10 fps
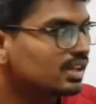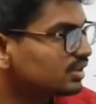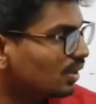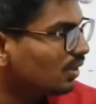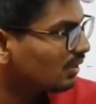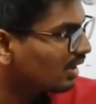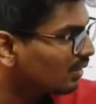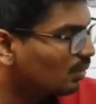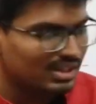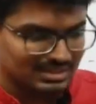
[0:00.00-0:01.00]
So
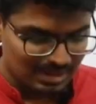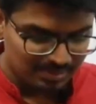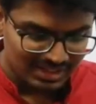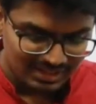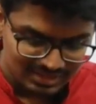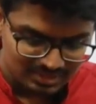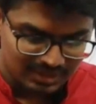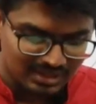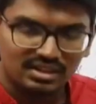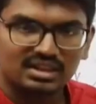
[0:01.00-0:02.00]
what is happening in this
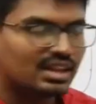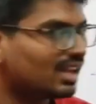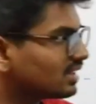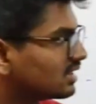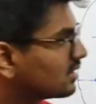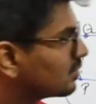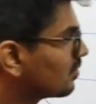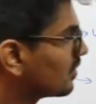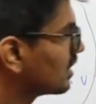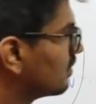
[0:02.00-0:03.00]
particular case?
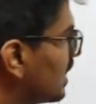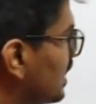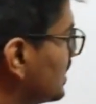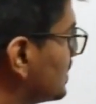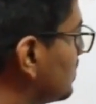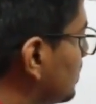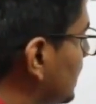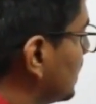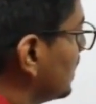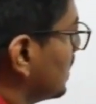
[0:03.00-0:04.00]
Very
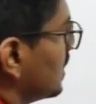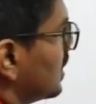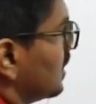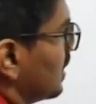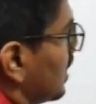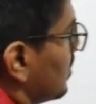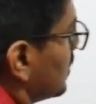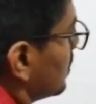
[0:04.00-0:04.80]
simple. Let me